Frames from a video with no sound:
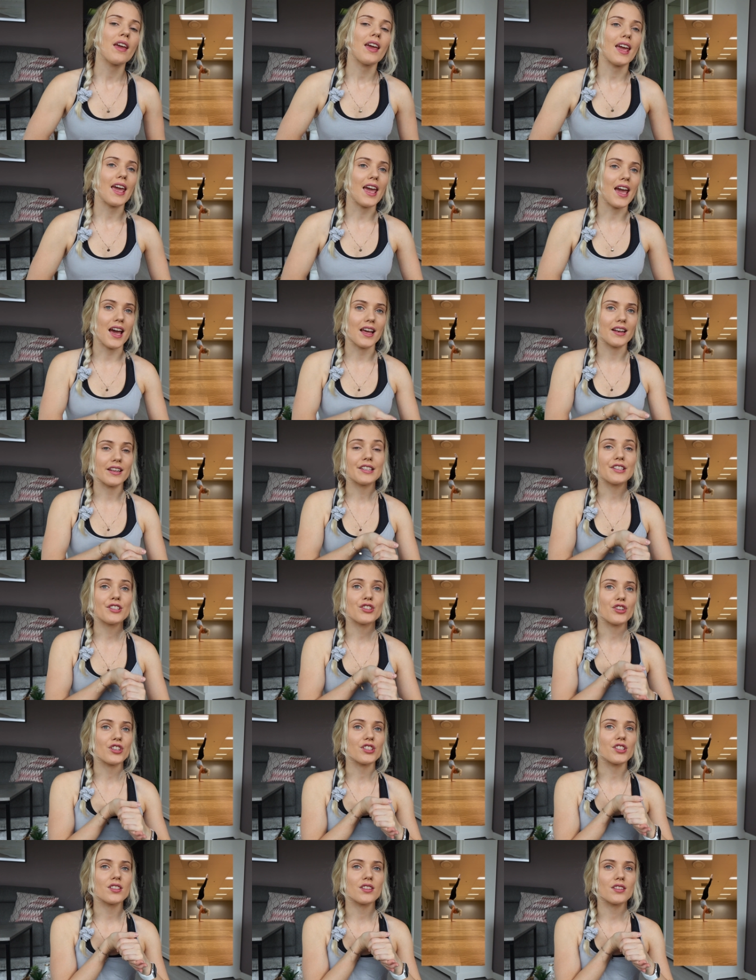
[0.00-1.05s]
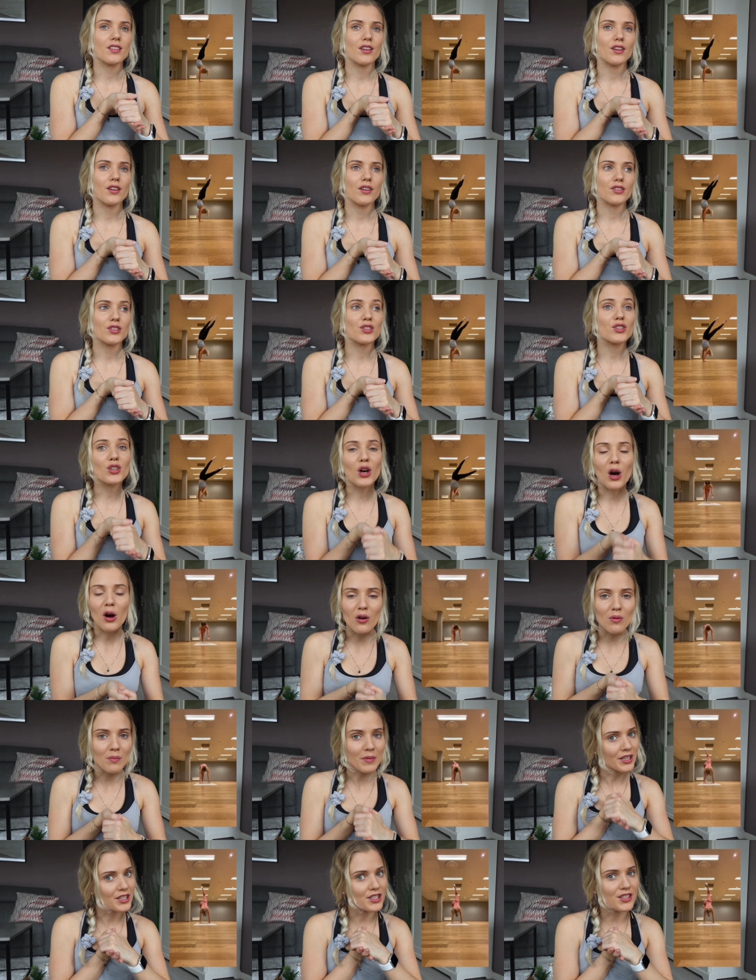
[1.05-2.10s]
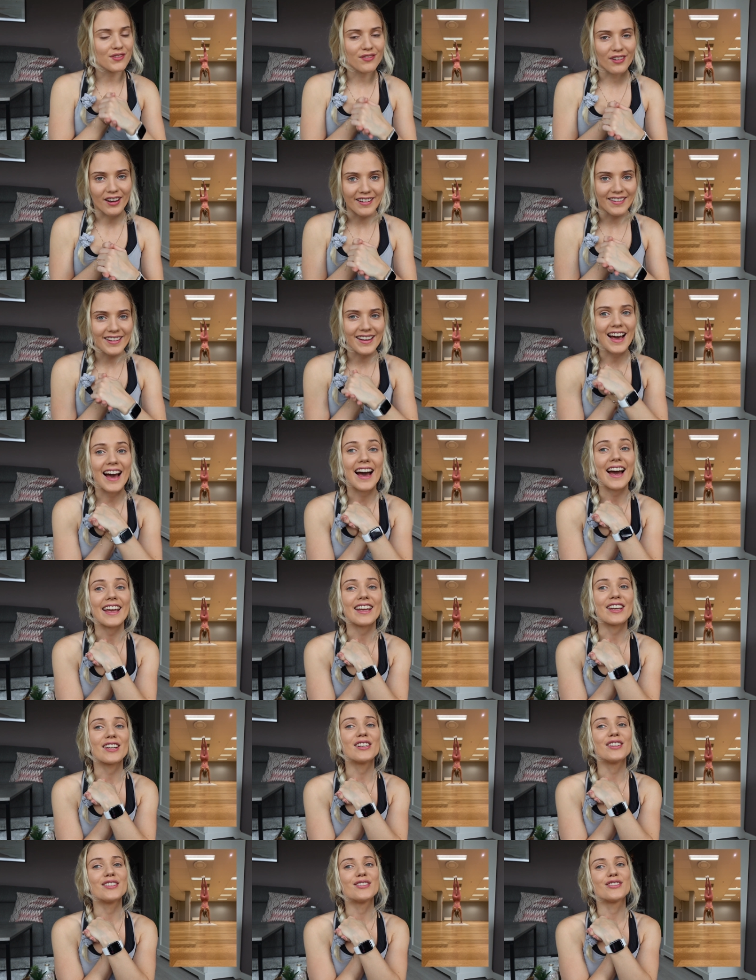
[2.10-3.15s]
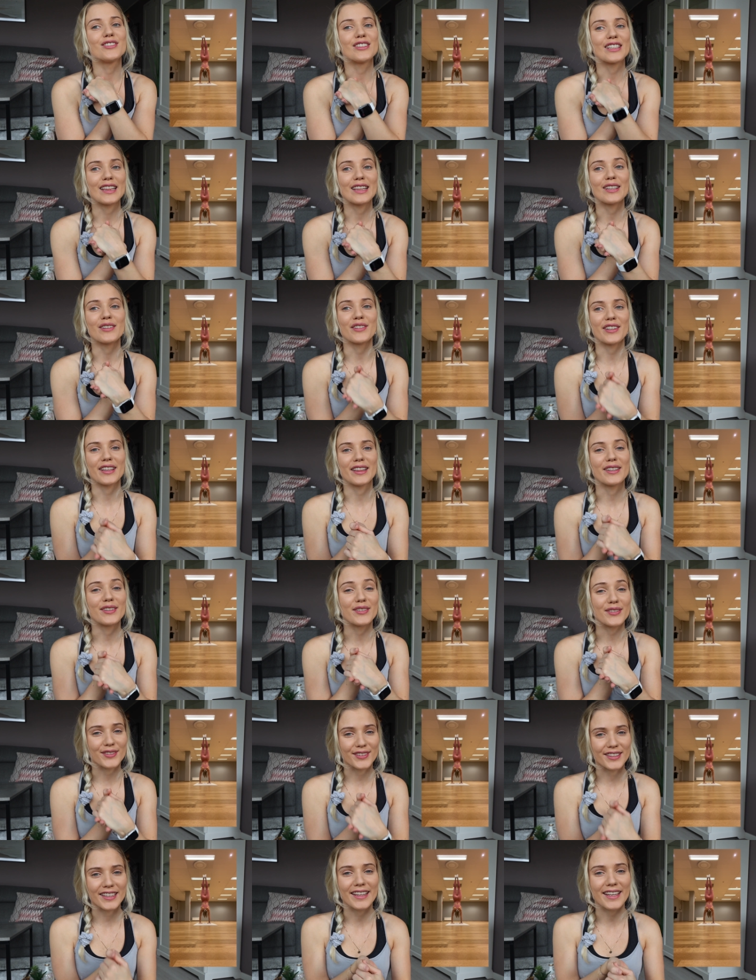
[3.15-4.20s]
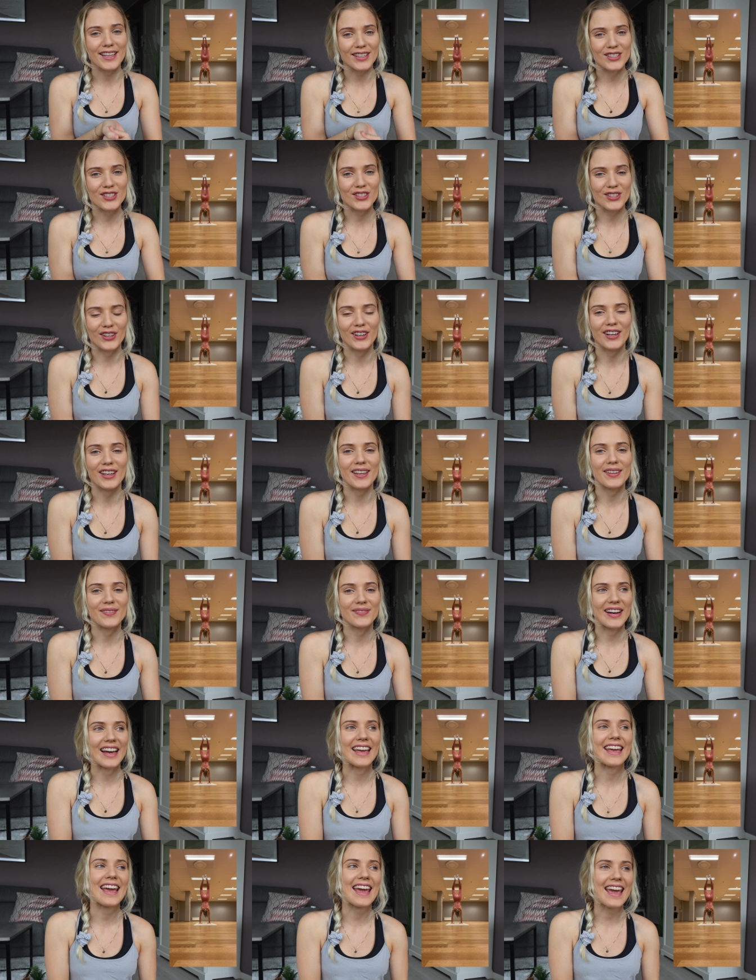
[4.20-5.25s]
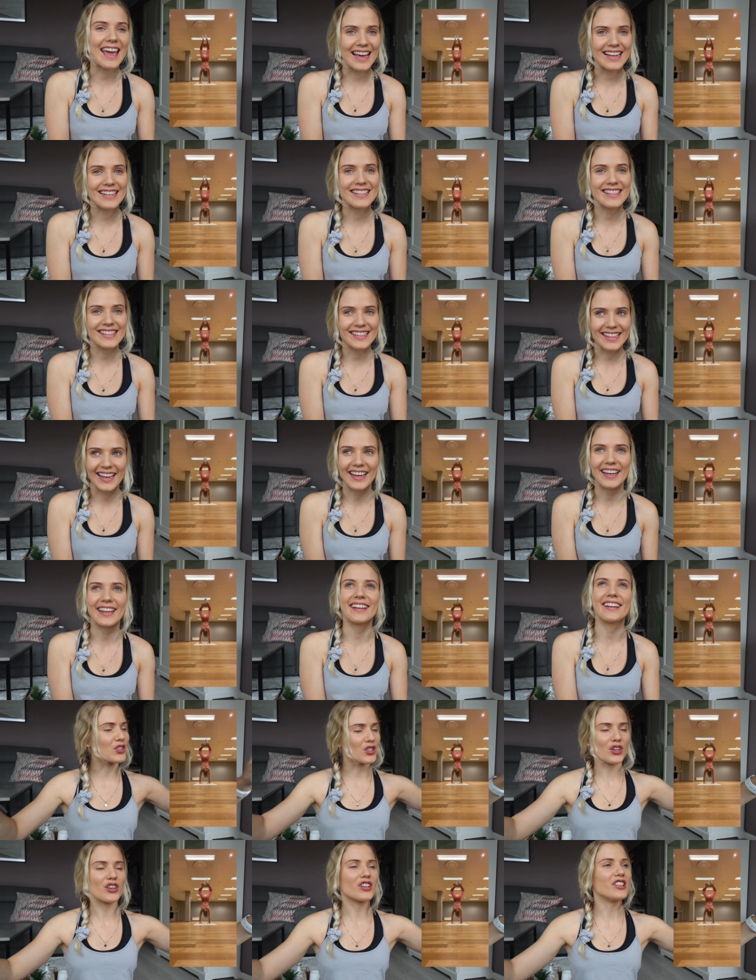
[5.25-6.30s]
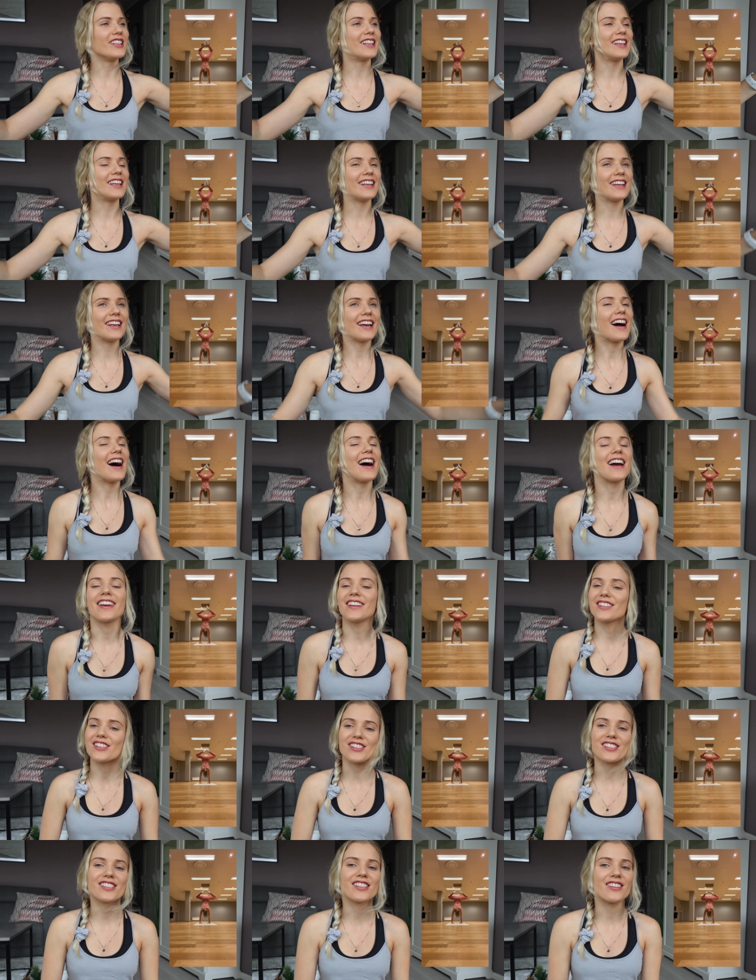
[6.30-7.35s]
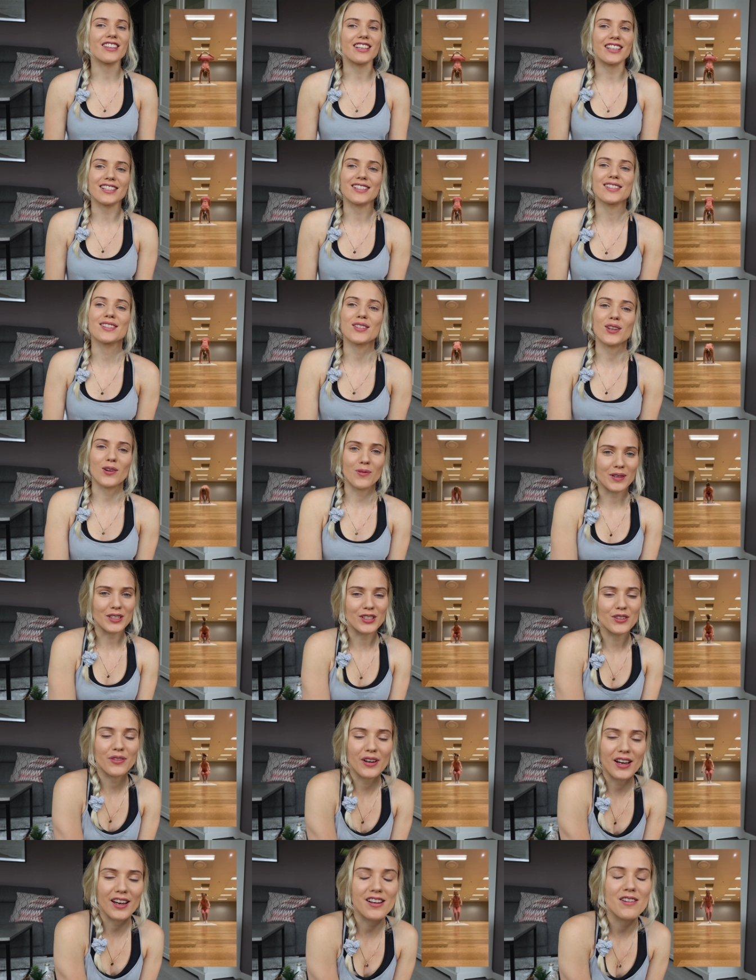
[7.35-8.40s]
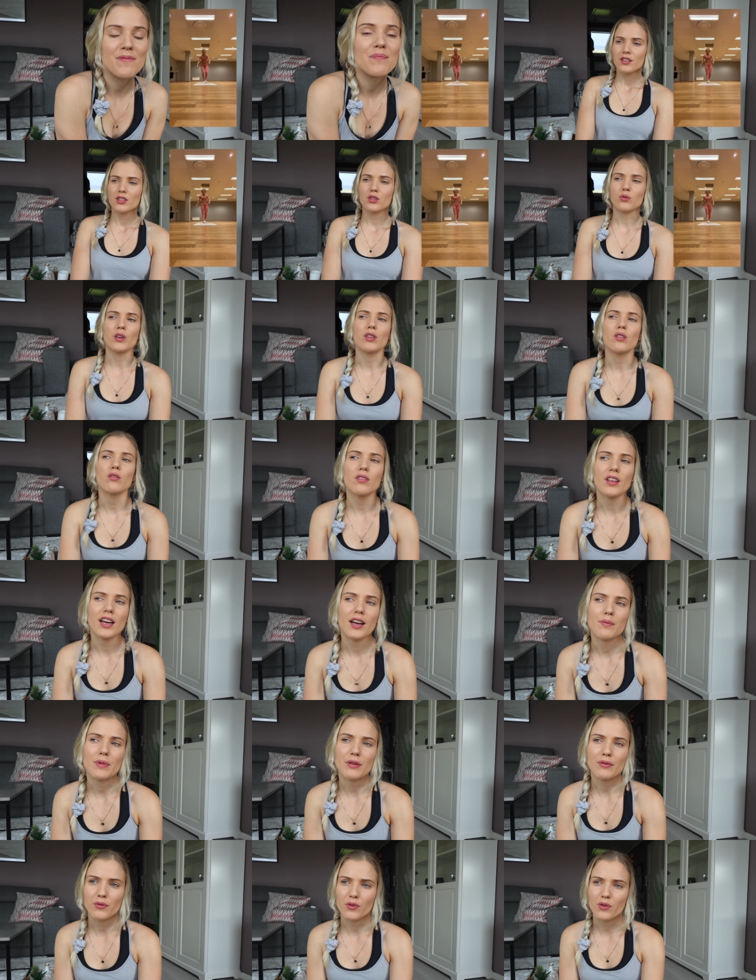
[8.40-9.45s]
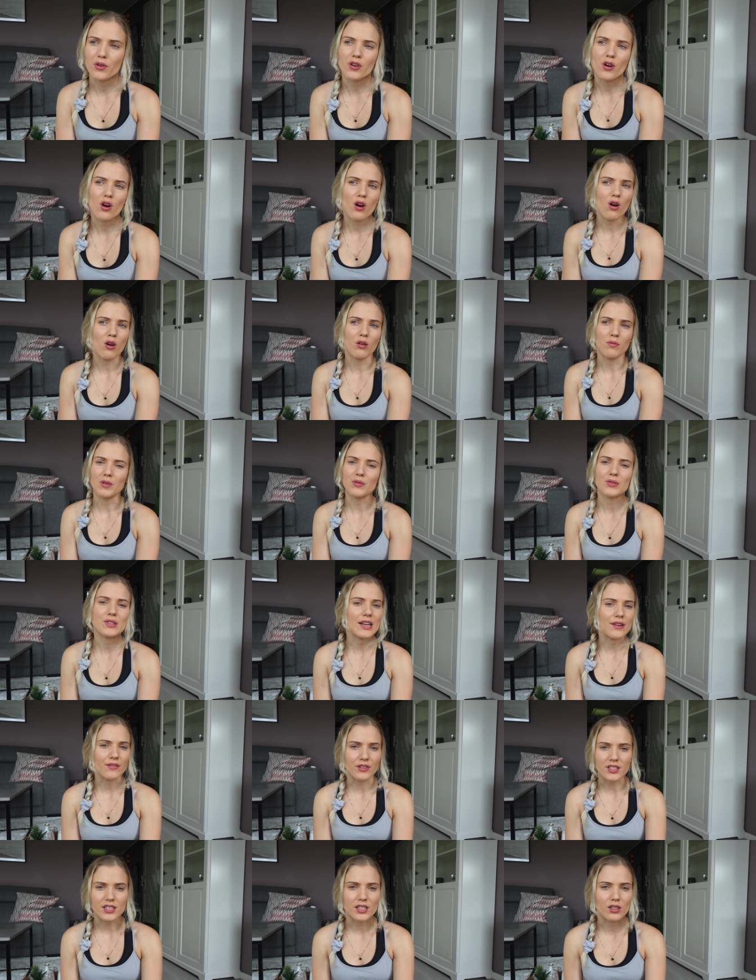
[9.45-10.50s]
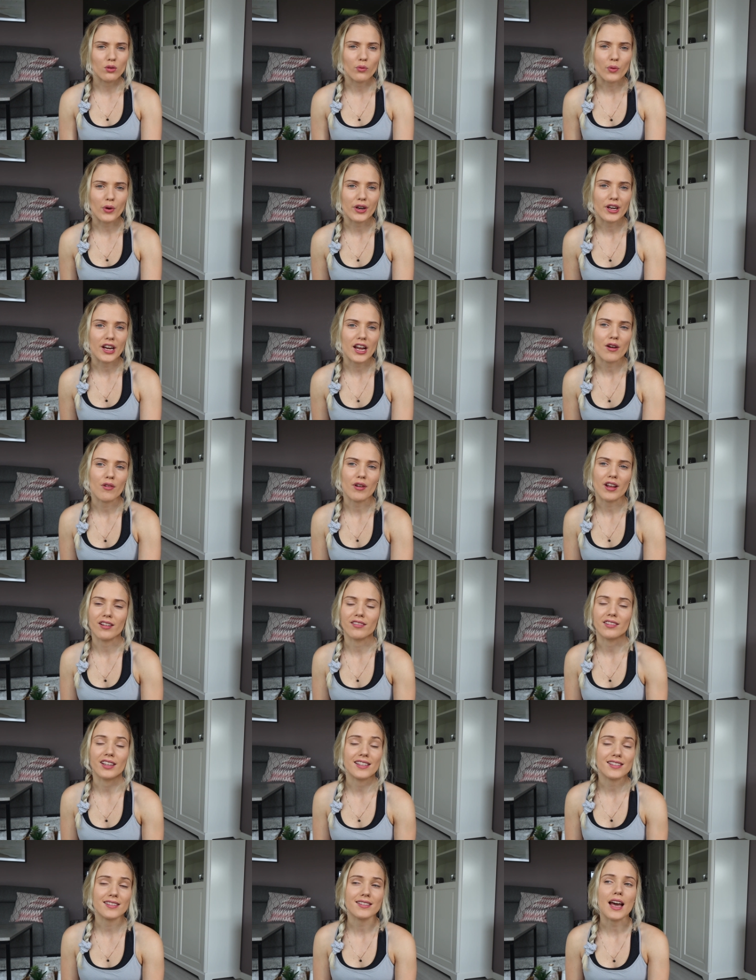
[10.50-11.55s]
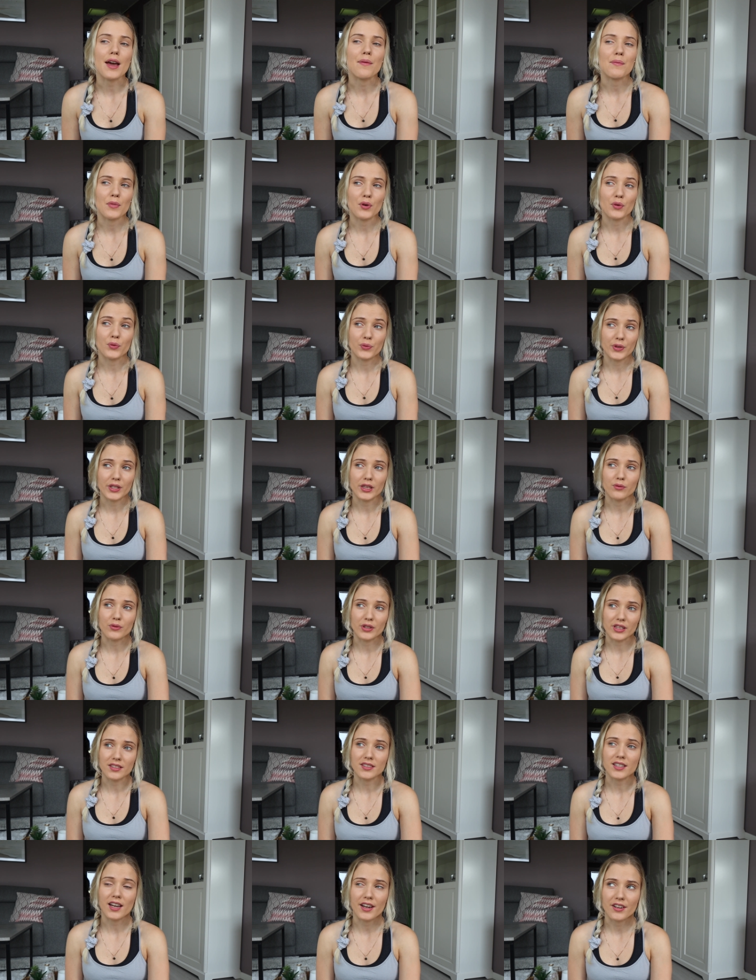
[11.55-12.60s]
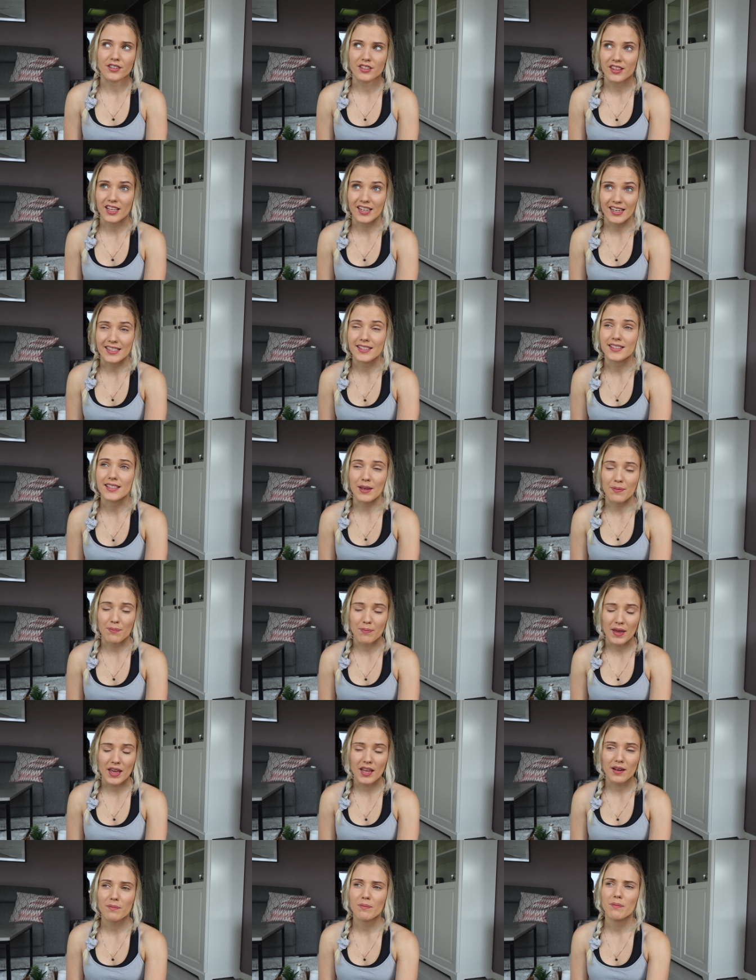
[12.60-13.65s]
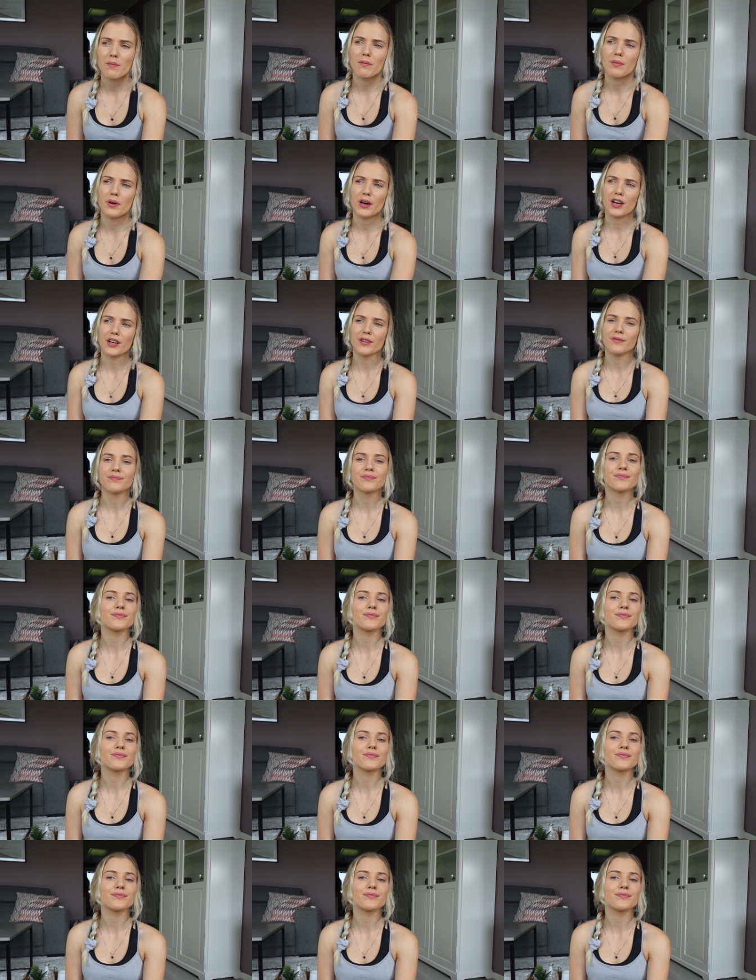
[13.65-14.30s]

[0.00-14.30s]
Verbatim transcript: And it's just so much fun. I really, really, really enjoy my handstand journey. I just think it's so much fun. So I do that before almost every single workout, unless I'm really, really tired, then I skip it. But